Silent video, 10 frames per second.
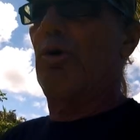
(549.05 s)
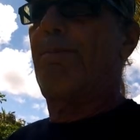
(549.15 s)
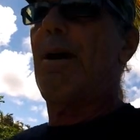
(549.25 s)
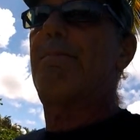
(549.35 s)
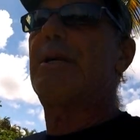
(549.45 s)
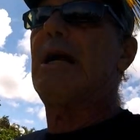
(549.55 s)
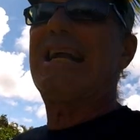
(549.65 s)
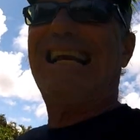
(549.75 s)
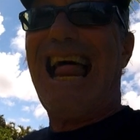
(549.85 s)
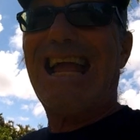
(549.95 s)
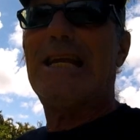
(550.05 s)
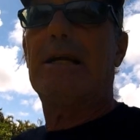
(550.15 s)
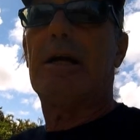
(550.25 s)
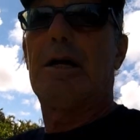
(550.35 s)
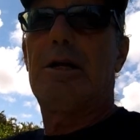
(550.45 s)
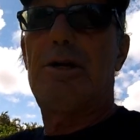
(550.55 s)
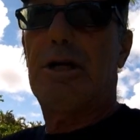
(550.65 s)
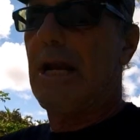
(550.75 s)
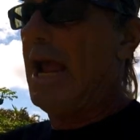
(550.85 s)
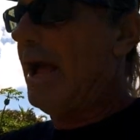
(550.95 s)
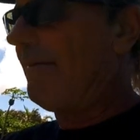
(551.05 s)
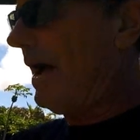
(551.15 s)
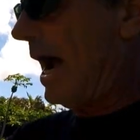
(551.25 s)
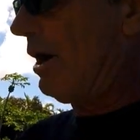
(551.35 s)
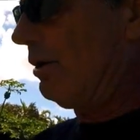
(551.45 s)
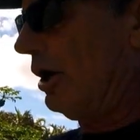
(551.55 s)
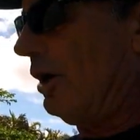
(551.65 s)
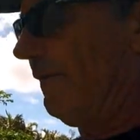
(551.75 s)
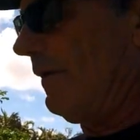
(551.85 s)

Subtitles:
pumping and gliding you can have out of